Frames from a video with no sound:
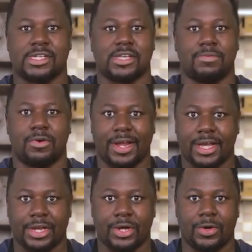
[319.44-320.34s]
there's some
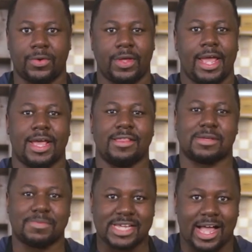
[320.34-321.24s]
oregano, and there's
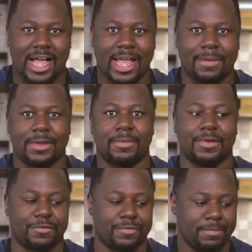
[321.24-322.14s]
some thyme and a
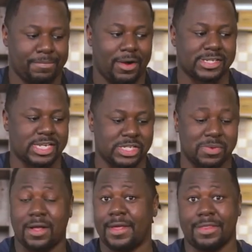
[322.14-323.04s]
bit of parsley as
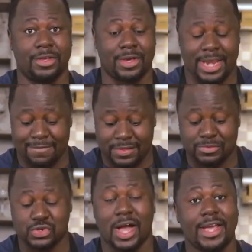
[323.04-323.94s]
well. And you can have
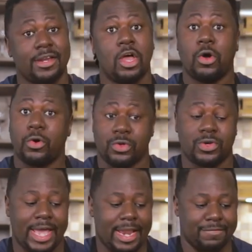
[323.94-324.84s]
them dried or you
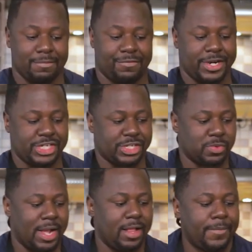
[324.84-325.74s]
can have them fresh
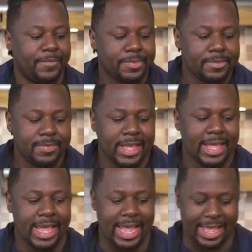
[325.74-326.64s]
as well.
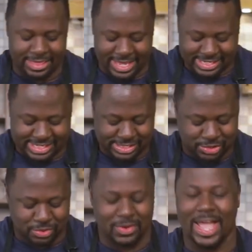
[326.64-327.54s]
And then
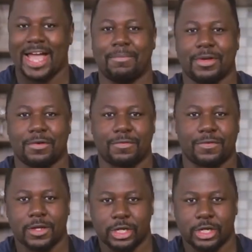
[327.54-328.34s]
just to add a bit of